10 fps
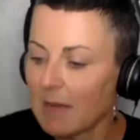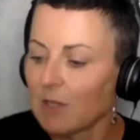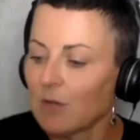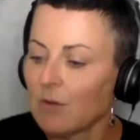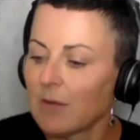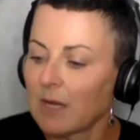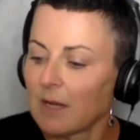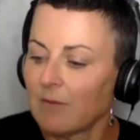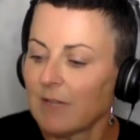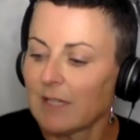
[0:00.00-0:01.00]
you, they
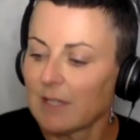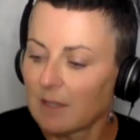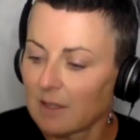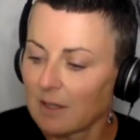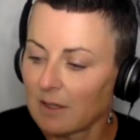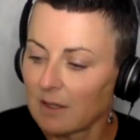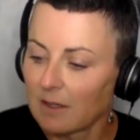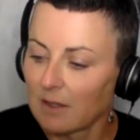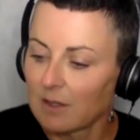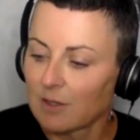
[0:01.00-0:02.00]
can visit
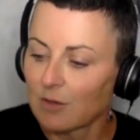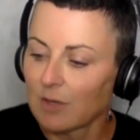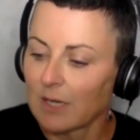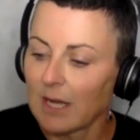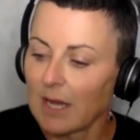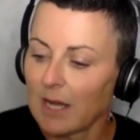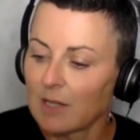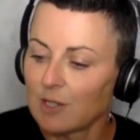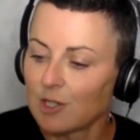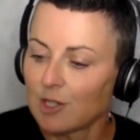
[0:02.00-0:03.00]
the Story
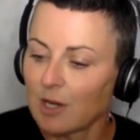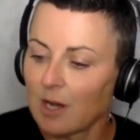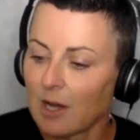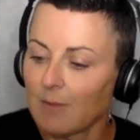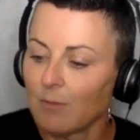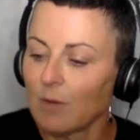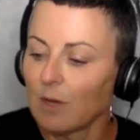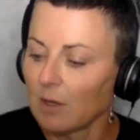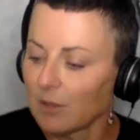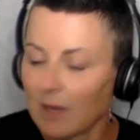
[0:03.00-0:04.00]
Edge. We'll
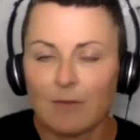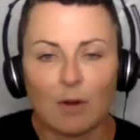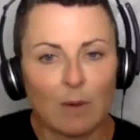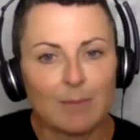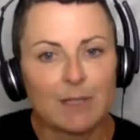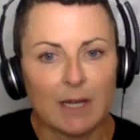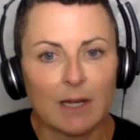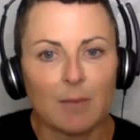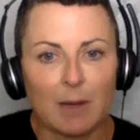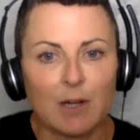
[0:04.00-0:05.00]
also have your
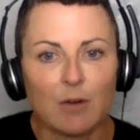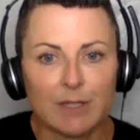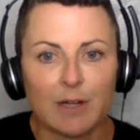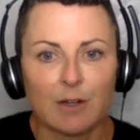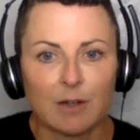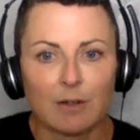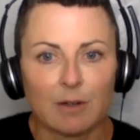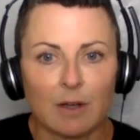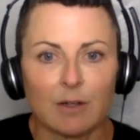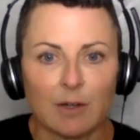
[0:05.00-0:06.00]
website up. I know it's under
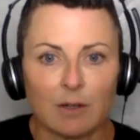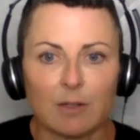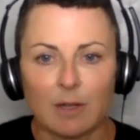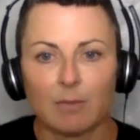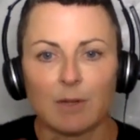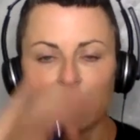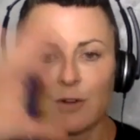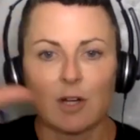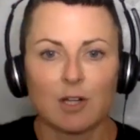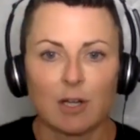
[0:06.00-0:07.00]
some
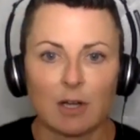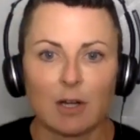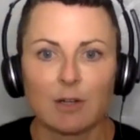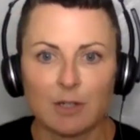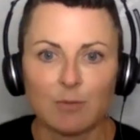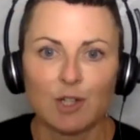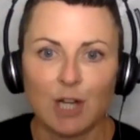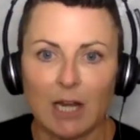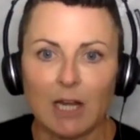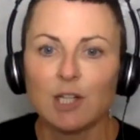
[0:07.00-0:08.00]
construction and under some
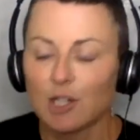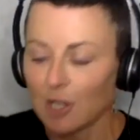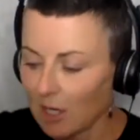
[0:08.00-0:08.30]
change.